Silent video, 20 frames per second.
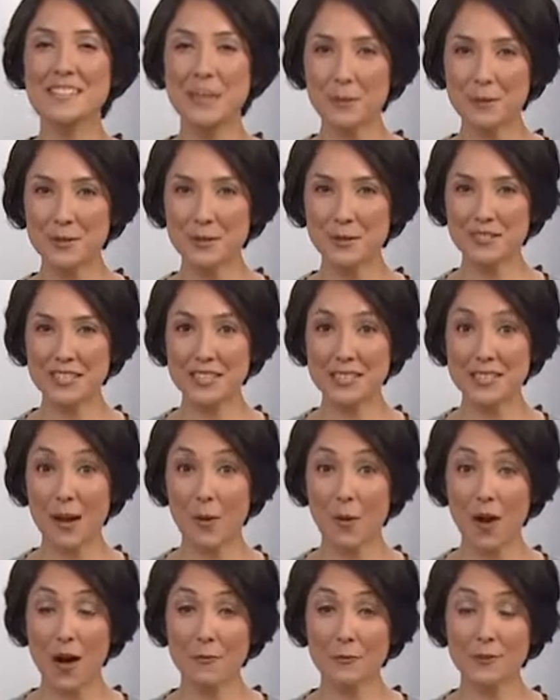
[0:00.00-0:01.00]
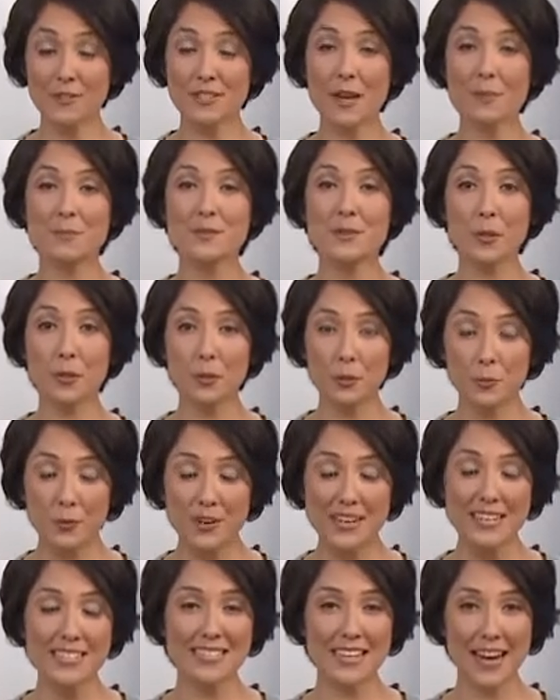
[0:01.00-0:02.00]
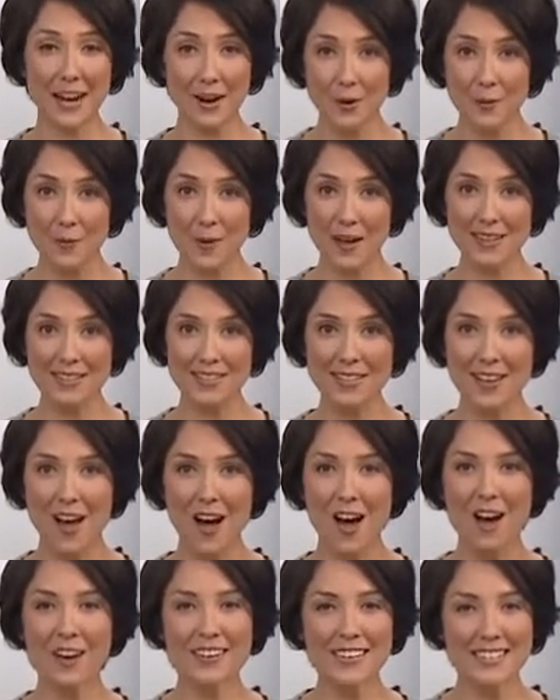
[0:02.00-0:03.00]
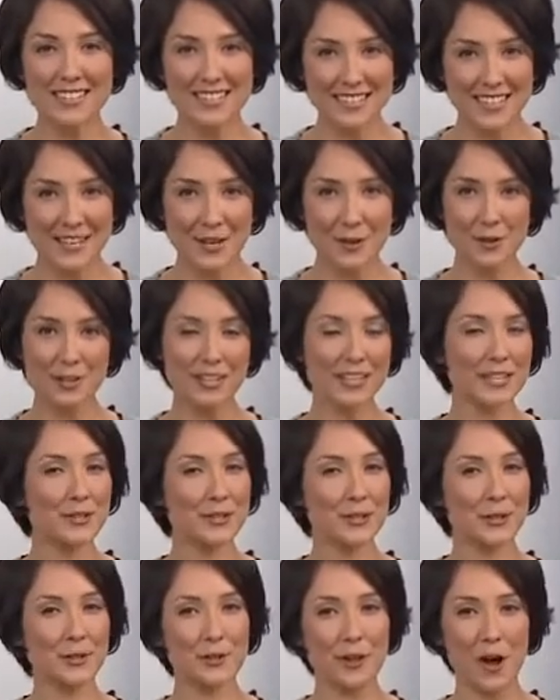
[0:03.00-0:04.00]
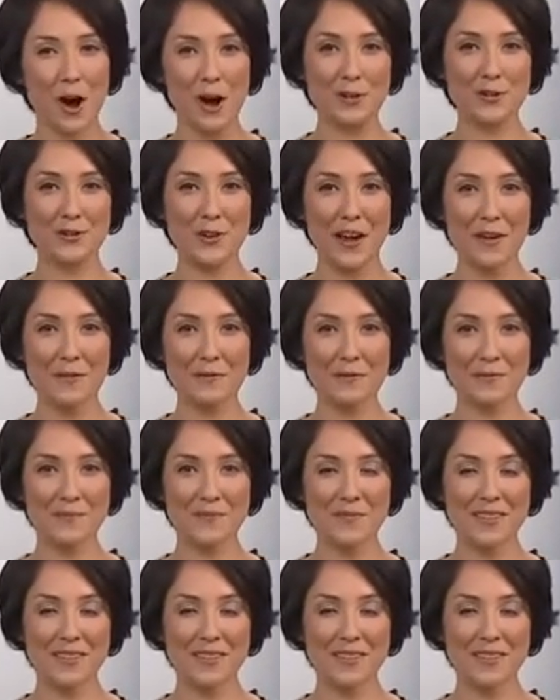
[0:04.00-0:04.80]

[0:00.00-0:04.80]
WD now offers up to 3 terabytes on a single internal hard drive.